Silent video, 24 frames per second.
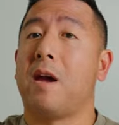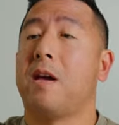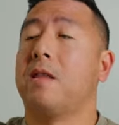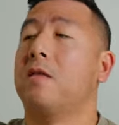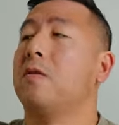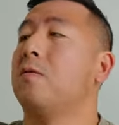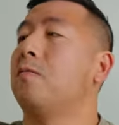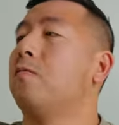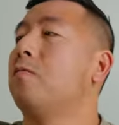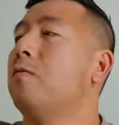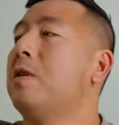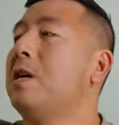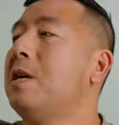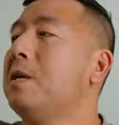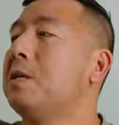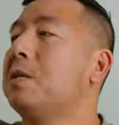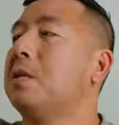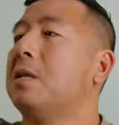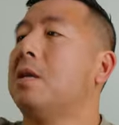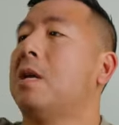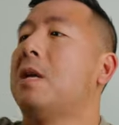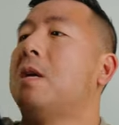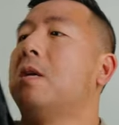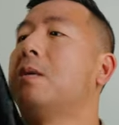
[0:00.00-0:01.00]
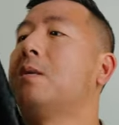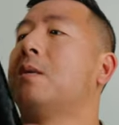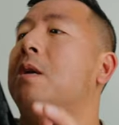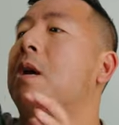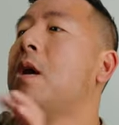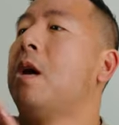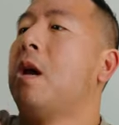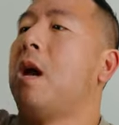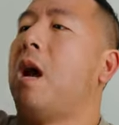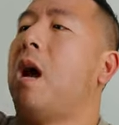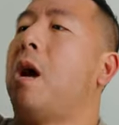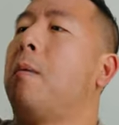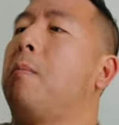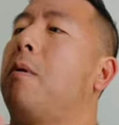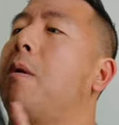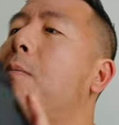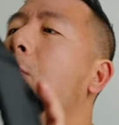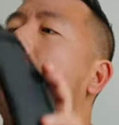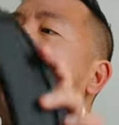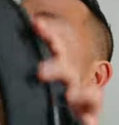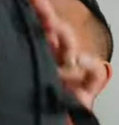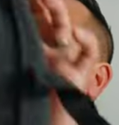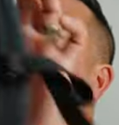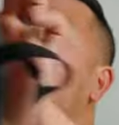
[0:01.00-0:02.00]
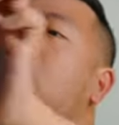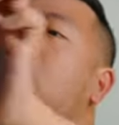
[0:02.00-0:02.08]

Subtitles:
And the reason is I'm probably not gonna